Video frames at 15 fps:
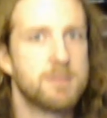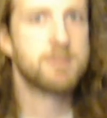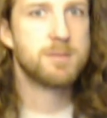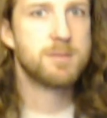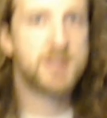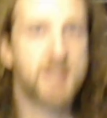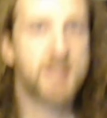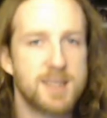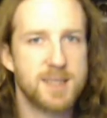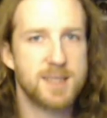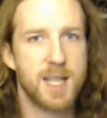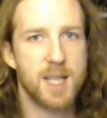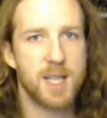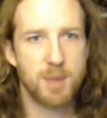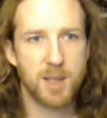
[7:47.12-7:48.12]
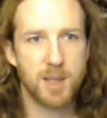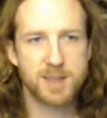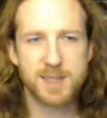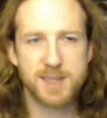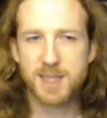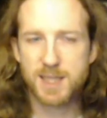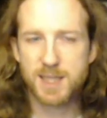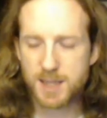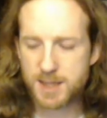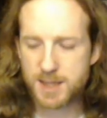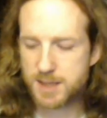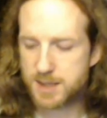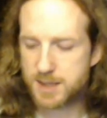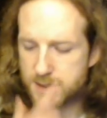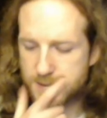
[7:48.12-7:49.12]
Saturnalia party, didn't I?
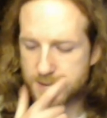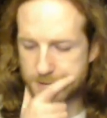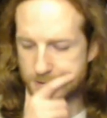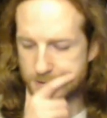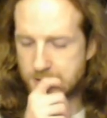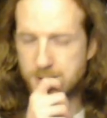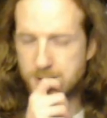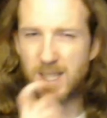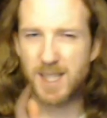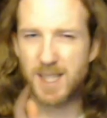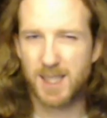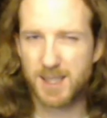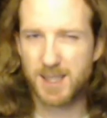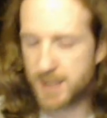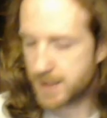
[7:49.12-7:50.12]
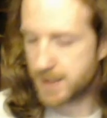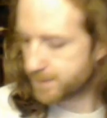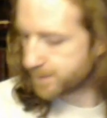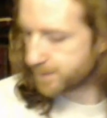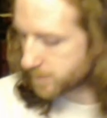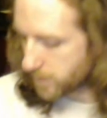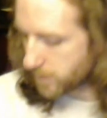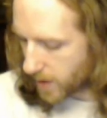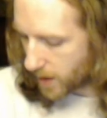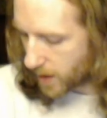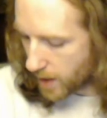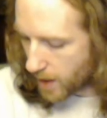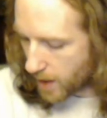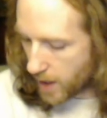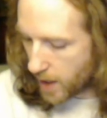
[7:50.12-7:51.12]
I think I
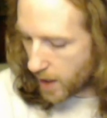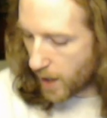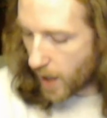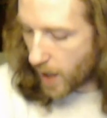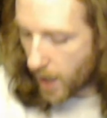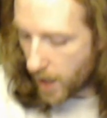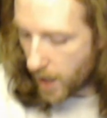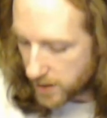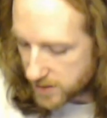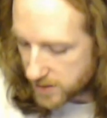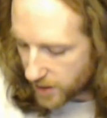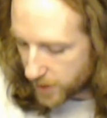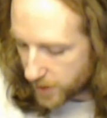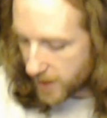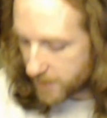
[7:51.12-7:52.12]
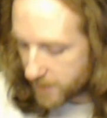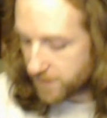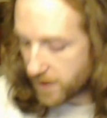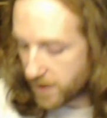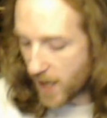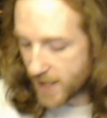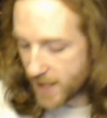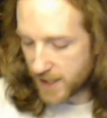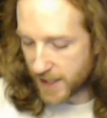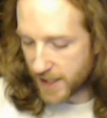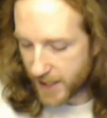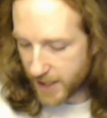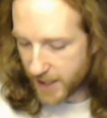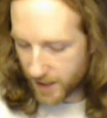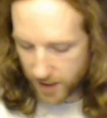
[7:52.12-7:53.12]
did. So then
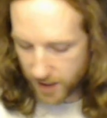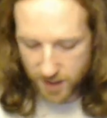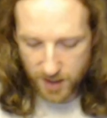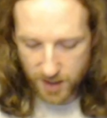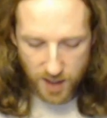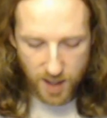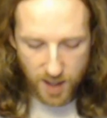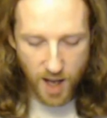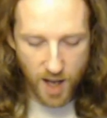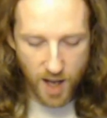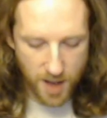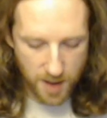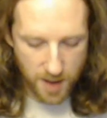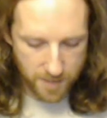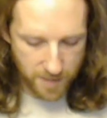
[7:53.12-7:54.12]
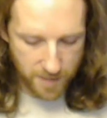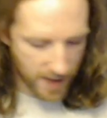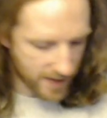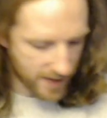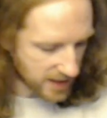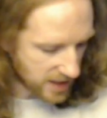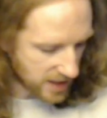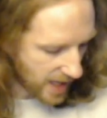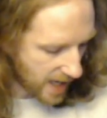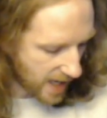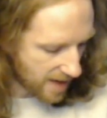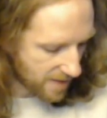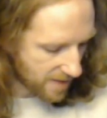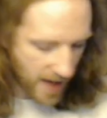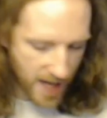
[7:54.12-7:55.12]
finally, I actually
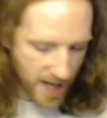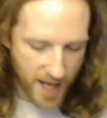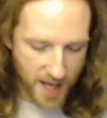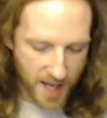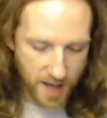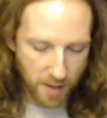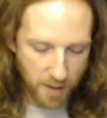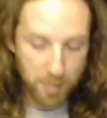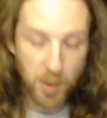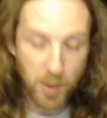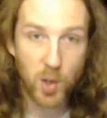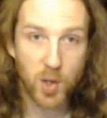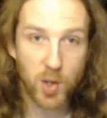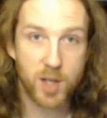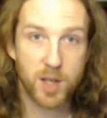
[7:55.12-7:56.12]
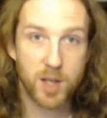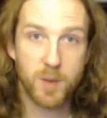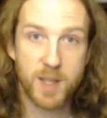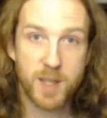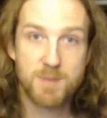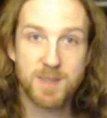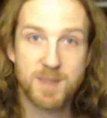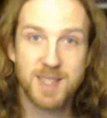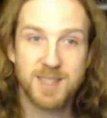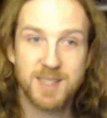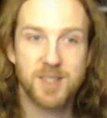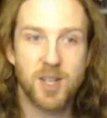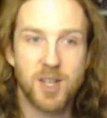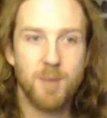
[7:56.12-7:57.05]
have a book which my sister got